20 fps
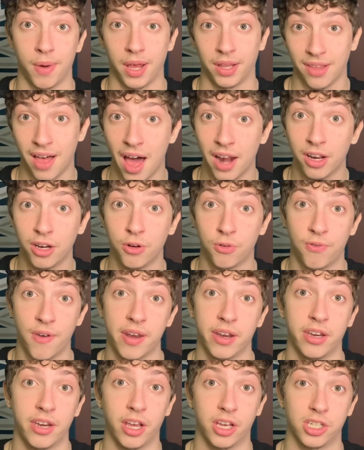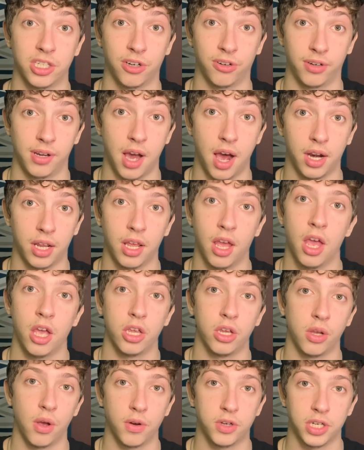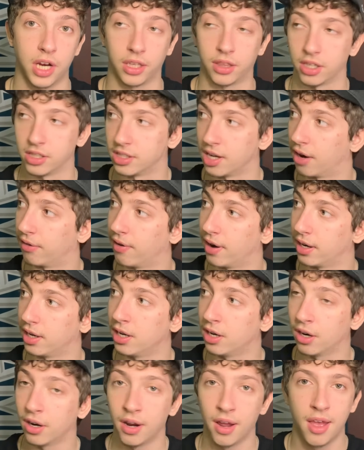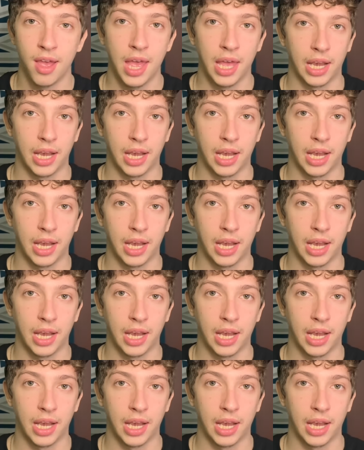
Mailata defended Nick Sirianni, you can go check this out right here. year.